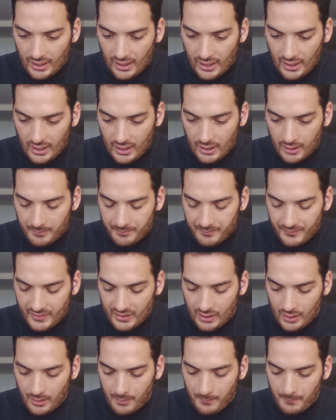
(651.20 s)

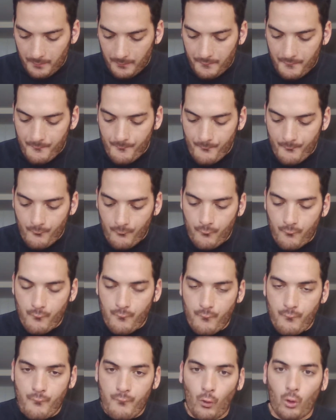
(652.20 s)
the
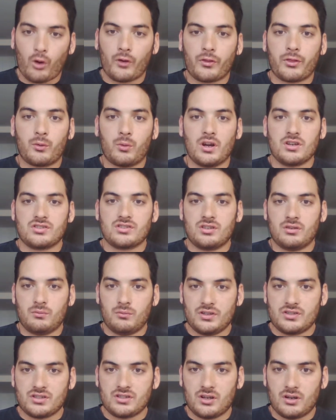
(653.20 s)
fourth question,
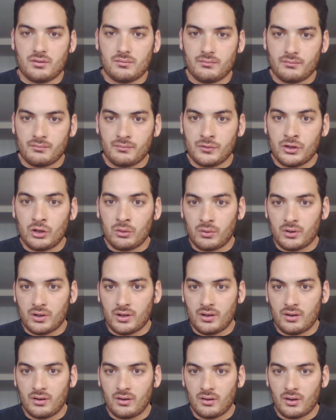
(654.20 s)
which you
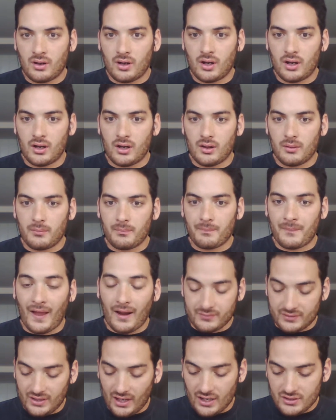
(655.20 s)
would
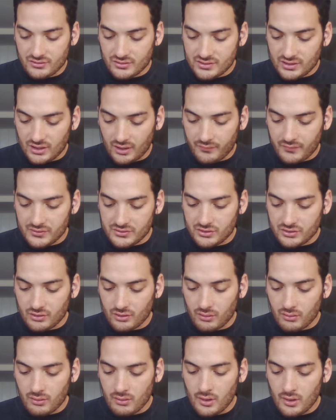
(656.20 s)
have to ask yourself, is
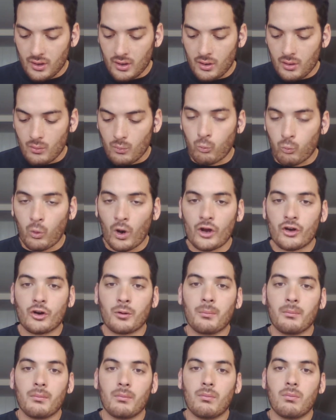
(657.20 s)
what
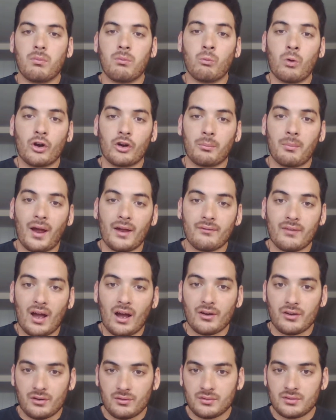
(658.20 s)
are my
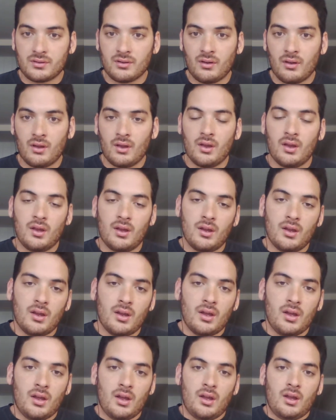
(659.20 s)
values?
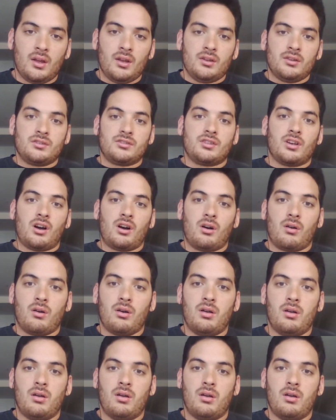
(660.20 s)
So,